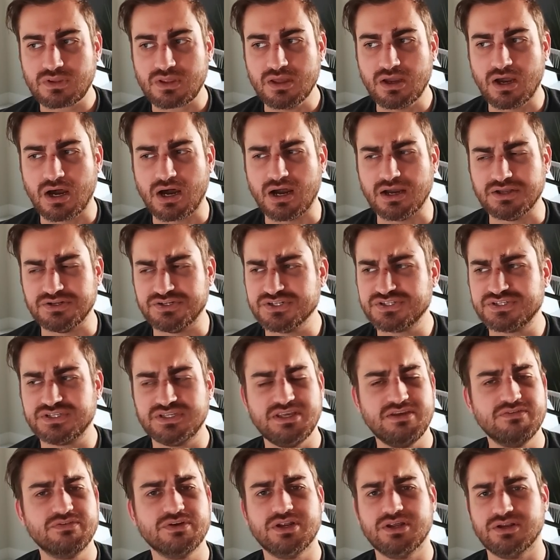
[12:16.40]
uh, just
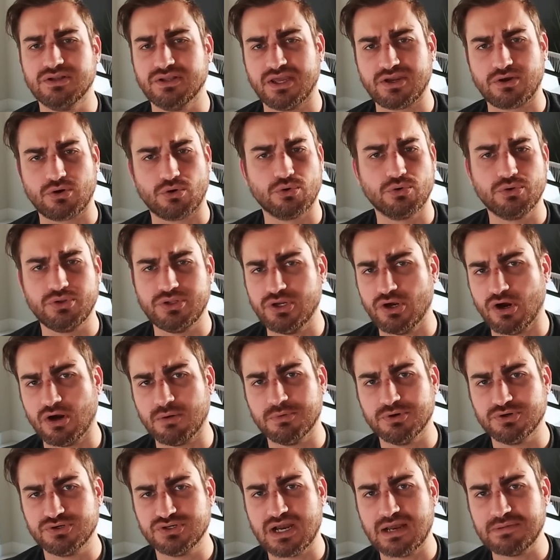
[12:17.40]
even in like early
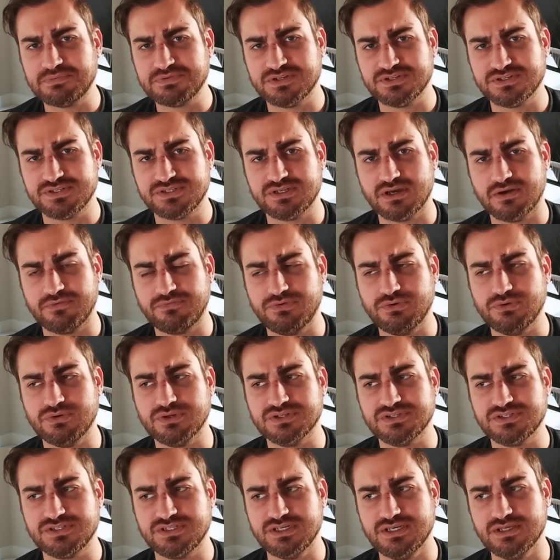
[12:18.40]
armor drops and stuff, you
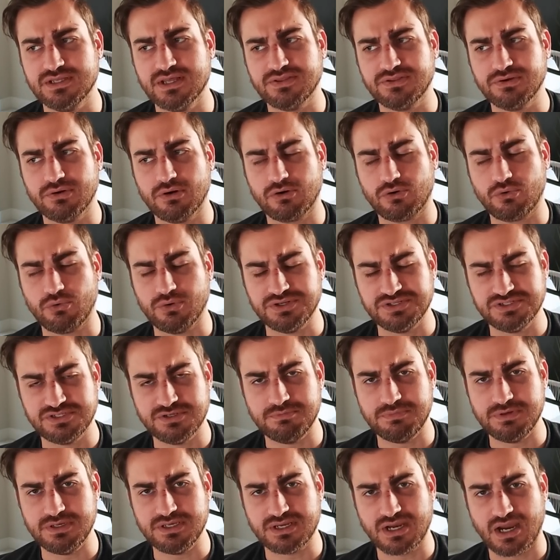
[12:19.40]
can see that there are going to
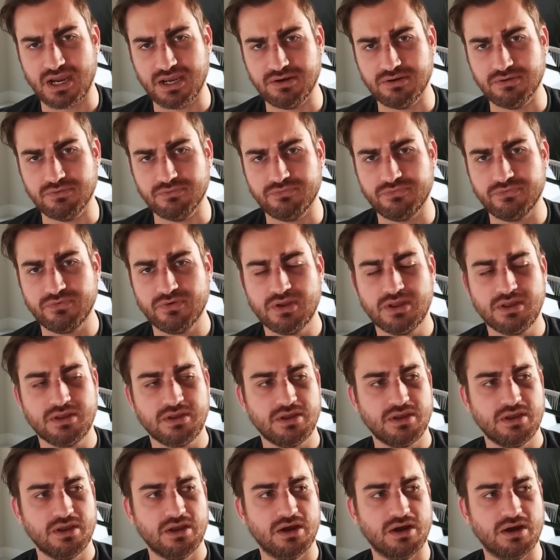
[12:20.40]
be kind of
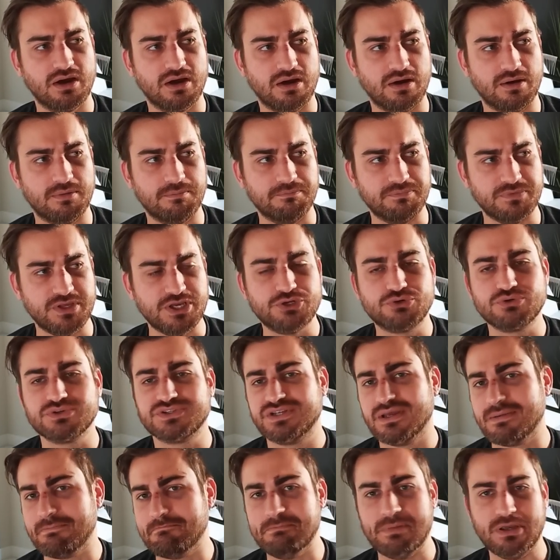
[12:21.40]
um,
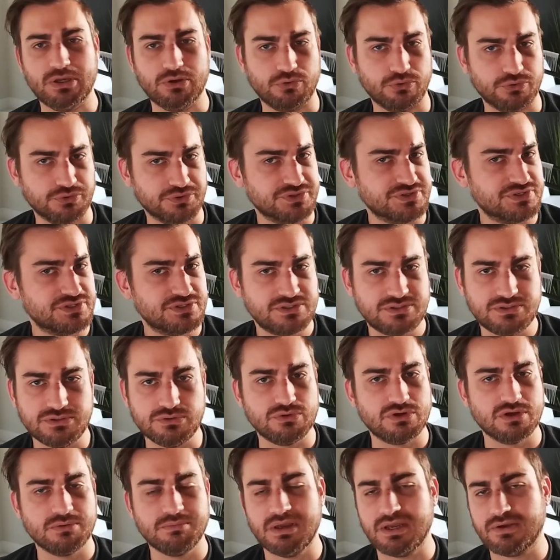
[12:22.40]
interesting builds
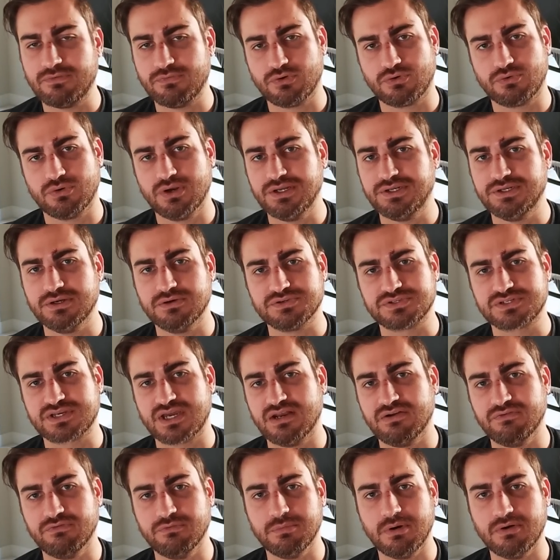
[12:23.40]
you can make for Kratos,
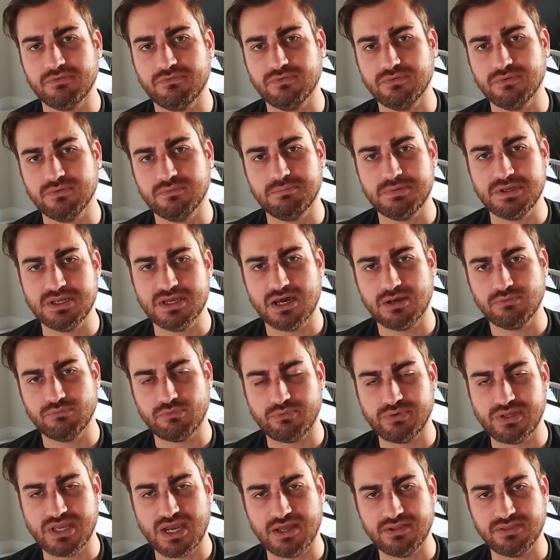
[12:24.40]
kind of above and beyond what
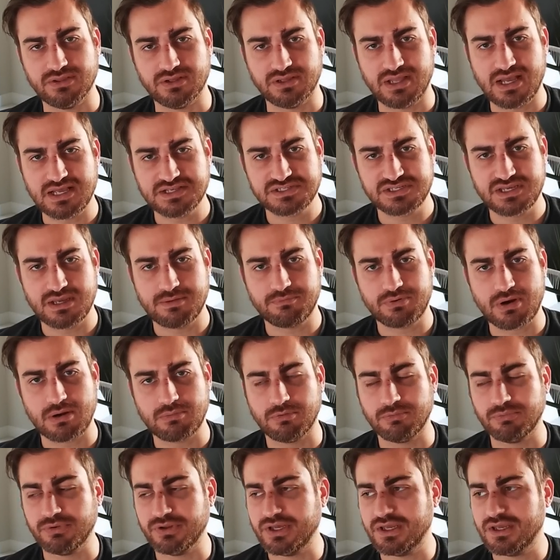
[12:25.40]
we had in the last game,
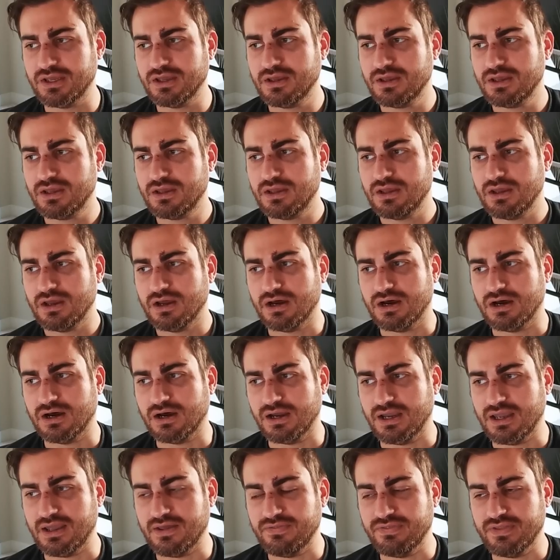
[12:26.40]
probably.
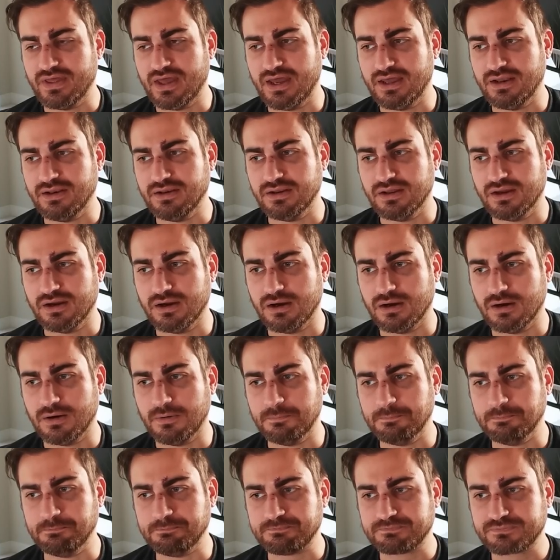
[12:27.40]
Uh, and then
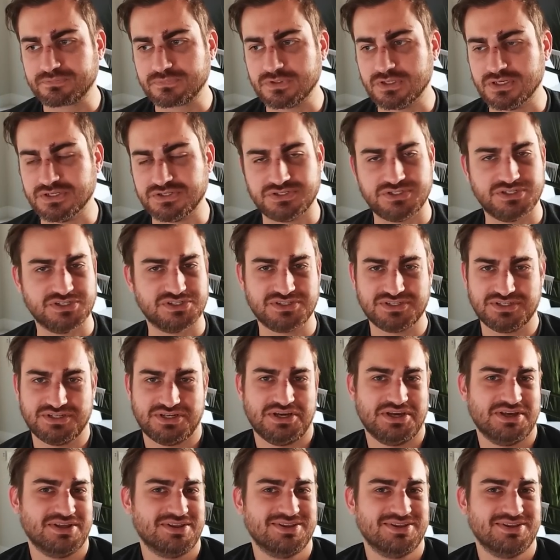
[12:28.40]
um, it's just